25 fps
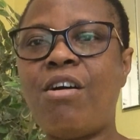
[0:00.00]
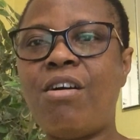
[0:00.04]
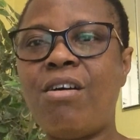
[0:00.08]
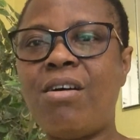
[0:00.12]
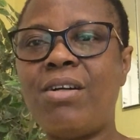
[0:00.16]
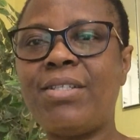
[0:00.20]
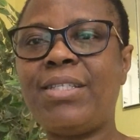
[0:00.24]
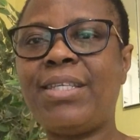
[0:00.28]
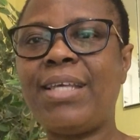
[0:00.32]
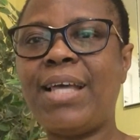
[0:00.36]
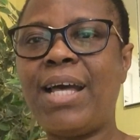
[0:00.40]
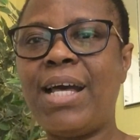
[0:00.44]

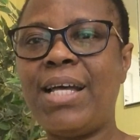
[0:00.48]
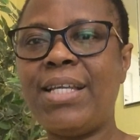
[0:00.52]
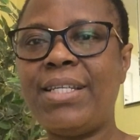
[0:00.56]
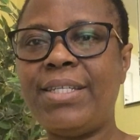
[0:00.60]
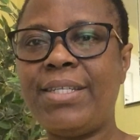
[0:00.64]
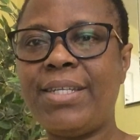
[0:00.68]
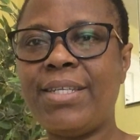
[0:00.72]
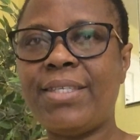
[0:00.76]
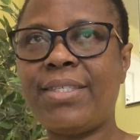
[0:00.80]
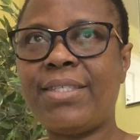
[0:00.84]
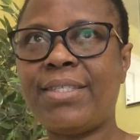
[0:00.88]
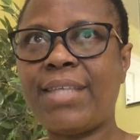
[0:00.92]
art
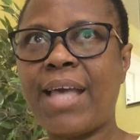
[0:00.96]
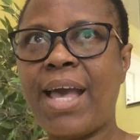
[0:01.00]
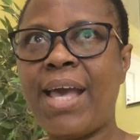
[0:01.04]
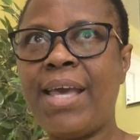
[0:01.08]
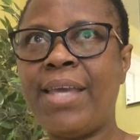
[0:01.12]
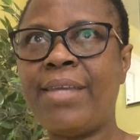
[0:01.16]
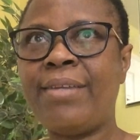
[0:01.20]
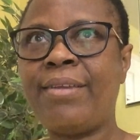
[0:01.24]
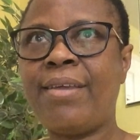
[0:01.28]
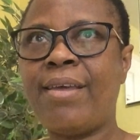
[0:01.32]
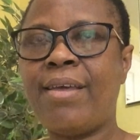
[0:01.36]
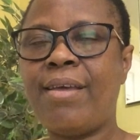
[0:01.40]
and
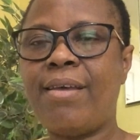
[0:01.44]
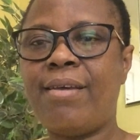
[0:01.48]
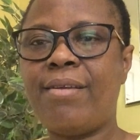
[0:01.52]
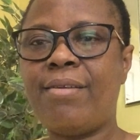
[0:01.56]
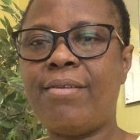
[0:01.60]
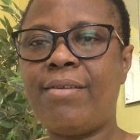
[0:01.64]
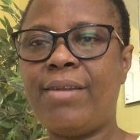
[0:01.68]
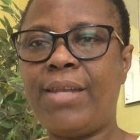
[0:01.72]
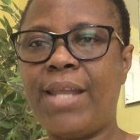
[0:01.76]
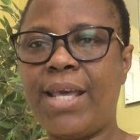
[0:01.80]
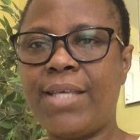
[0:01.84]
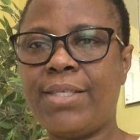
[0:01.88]
design
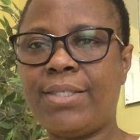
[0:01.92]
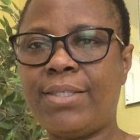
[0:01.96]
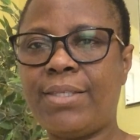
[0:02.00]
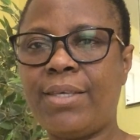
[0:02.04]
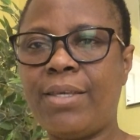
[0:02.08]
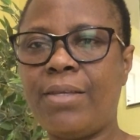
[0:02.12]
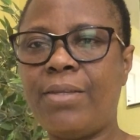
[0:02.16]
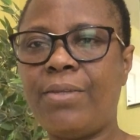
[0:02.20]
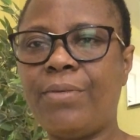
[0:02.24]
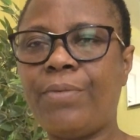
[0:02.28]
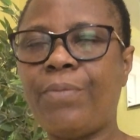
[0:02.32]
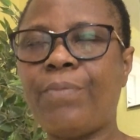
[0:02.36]

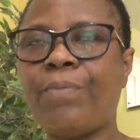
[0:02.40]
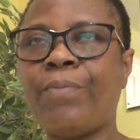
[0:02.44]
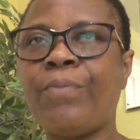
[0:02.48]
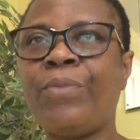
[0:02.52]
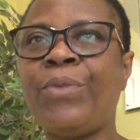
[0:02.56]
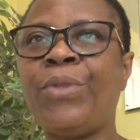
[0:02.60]
lesson.